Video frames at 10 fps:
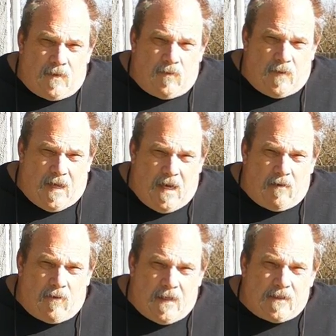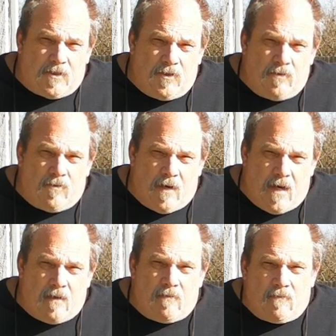When the angle gets too
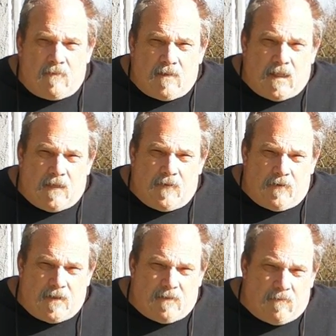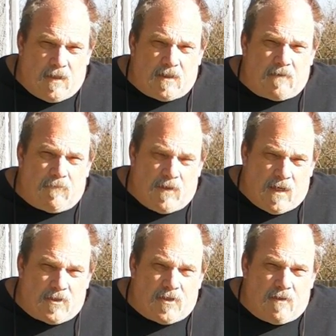great, there isn't much
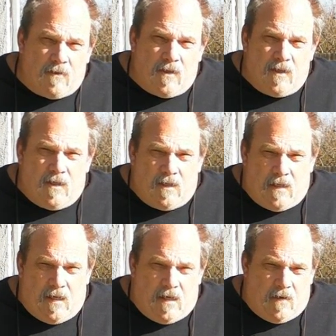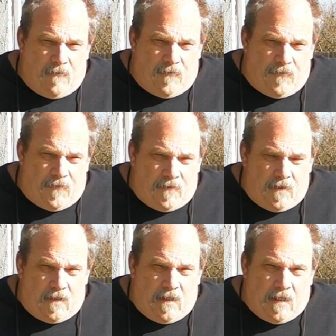production. If
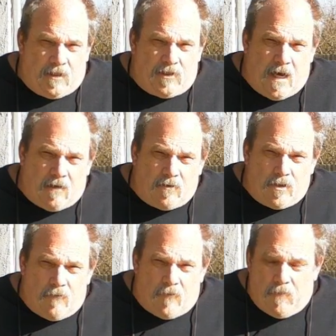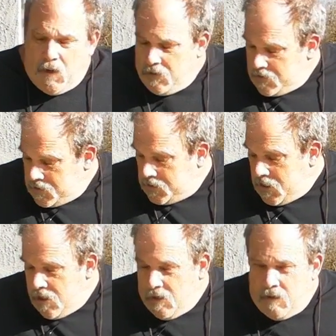you get shadows over part of the
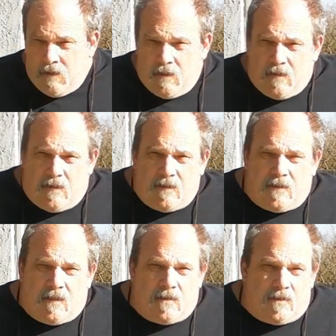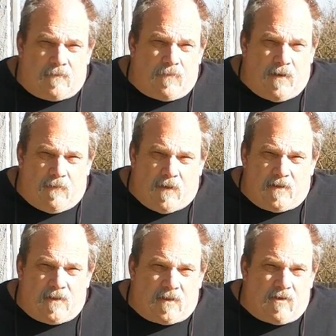cell, these things just pretty
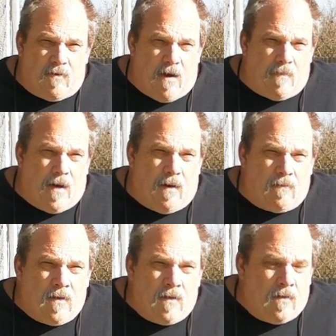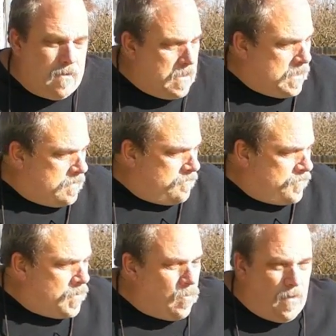much just crap out.
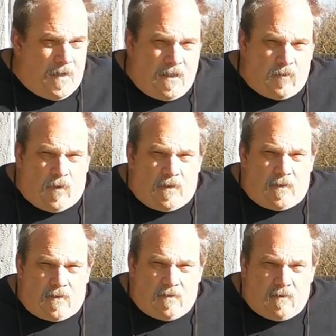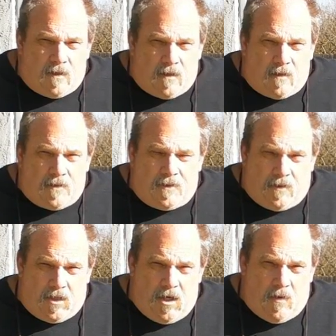Where these ones are
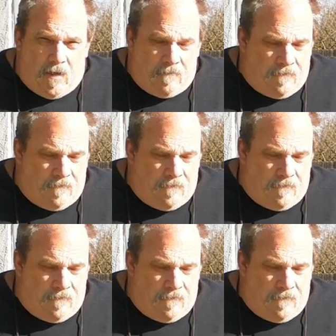still going.